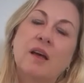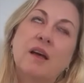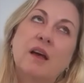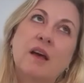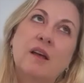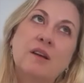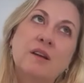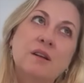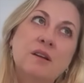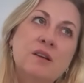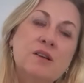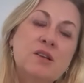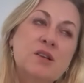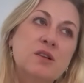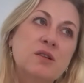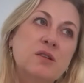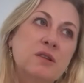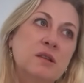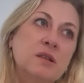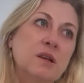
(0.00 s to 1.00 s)
And
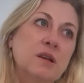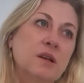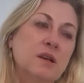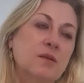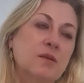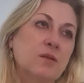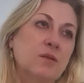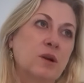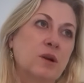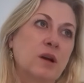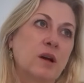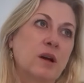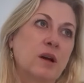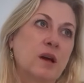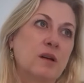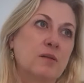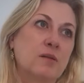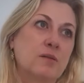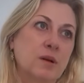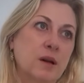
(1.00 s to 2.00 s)
initially, when I
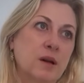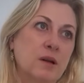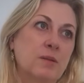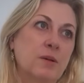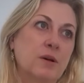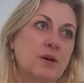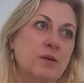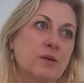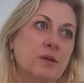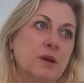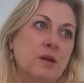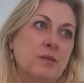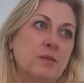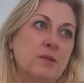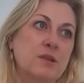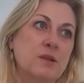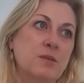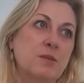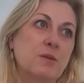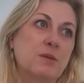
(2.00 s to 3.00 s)
had read about Aimee
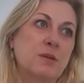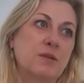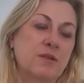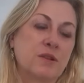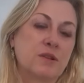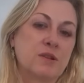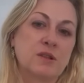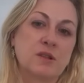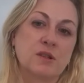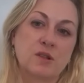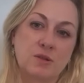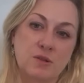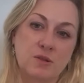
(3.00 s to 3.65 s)
Semple McPherson,